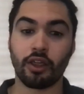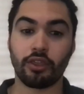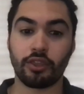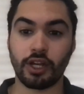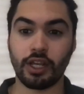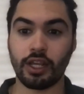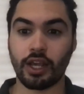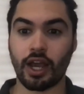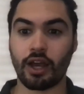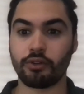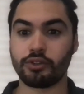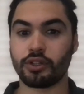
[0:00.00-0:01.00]
3
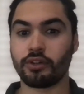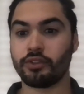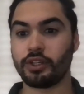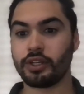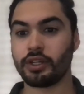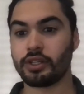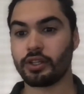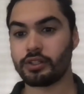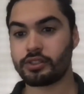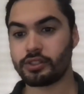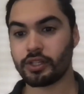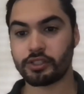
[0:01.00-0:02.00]
out of the
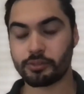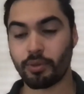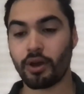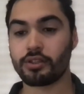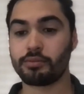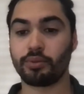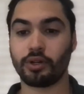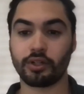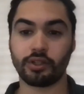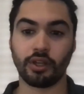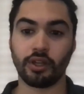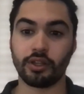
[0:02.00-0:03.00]
6 spots
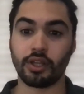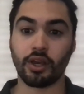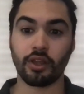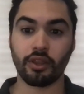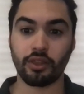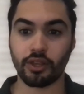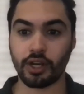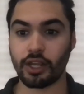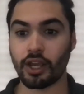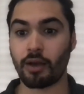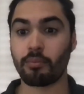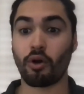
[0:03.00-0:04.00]
booked. The other
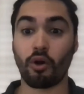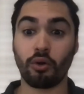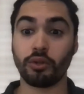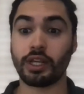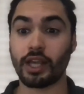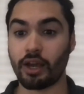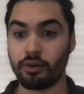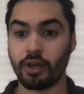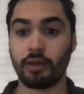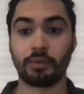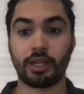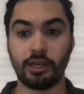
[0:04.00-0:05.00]
3, I'm holding out.
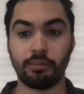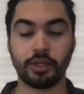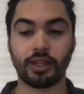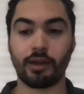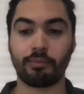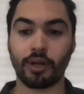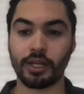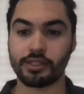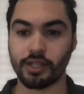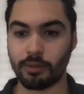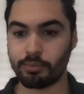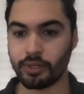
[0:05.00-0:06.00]
I'm keeping that price
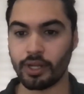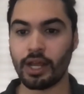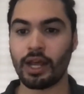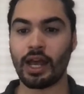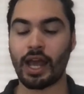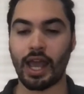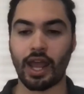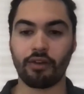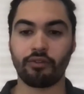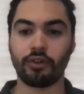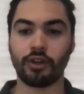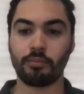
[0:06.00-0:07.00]
up.
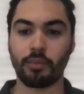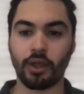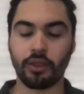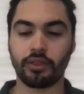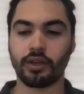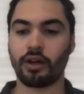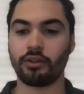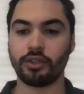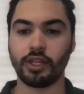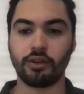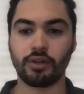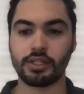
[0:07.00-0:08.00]
Every month, I'll
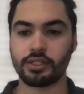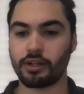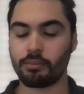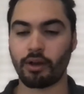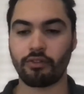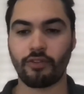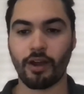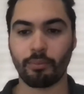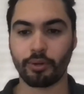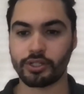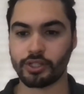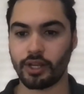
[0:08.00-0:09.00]
decrease it about
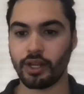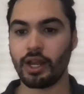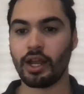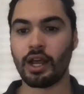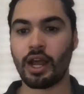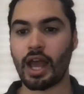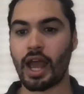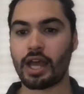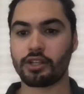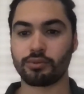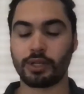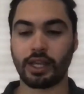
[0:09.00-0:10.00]
5%
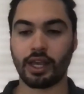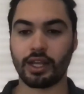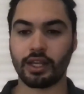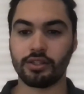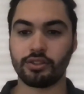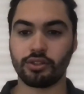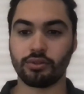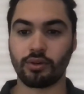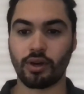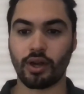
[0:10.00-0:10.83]
as we get into